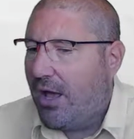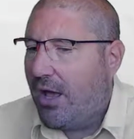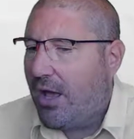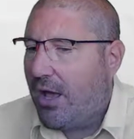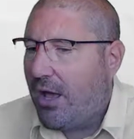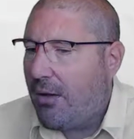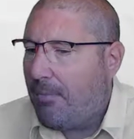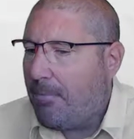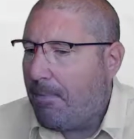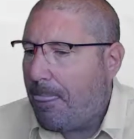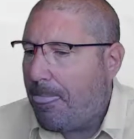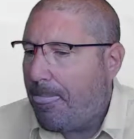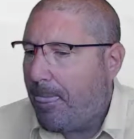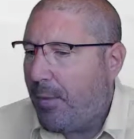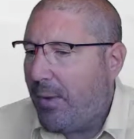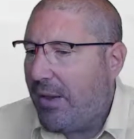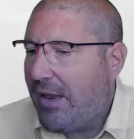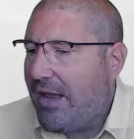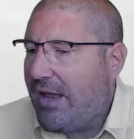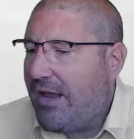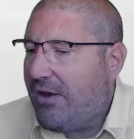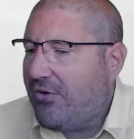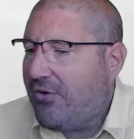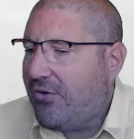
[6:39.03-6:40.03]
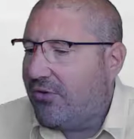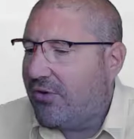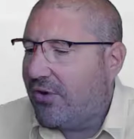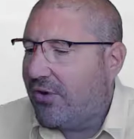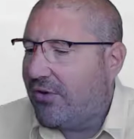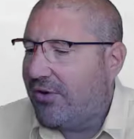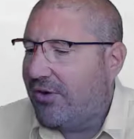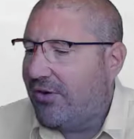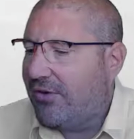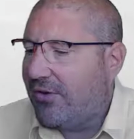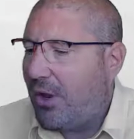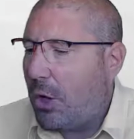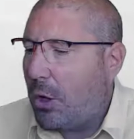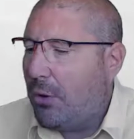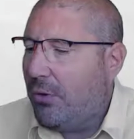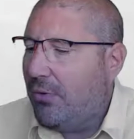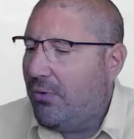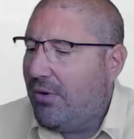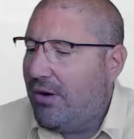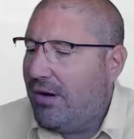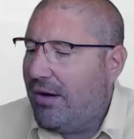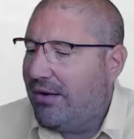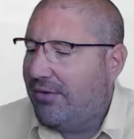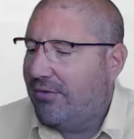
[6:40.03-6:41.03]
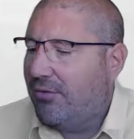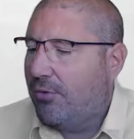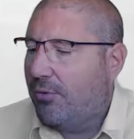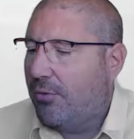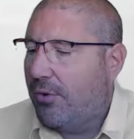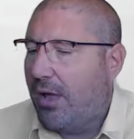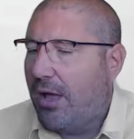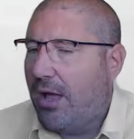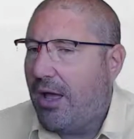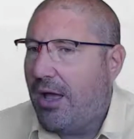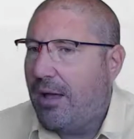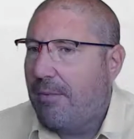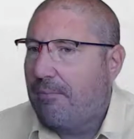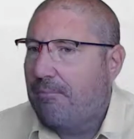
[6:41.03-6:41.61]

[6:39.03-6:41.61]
But each has got its own little